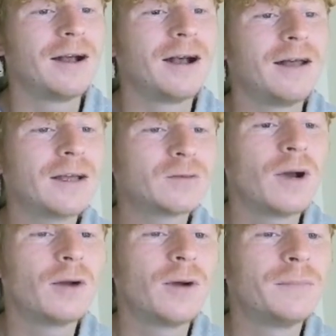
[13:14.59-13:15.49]
And that's
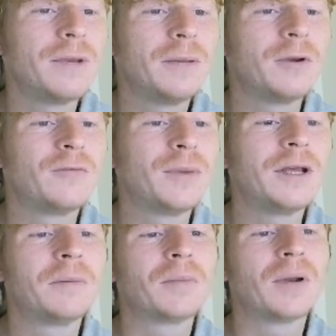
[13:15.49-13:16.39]
why when people have been
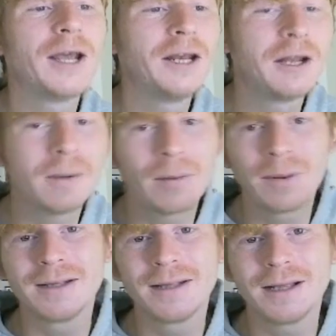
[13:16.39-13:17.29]
complaining about
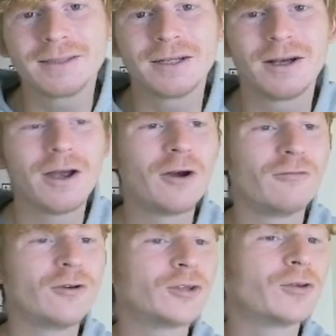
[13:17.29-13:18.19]
Blade Dancer,
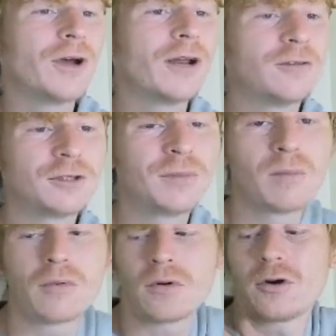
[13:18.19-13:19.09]
Rush Royale have just
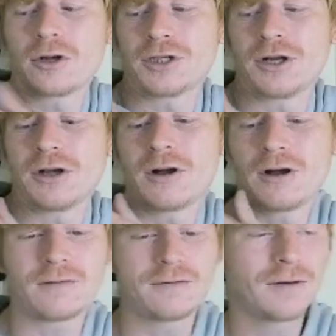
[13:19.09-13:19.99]
been brushing it off.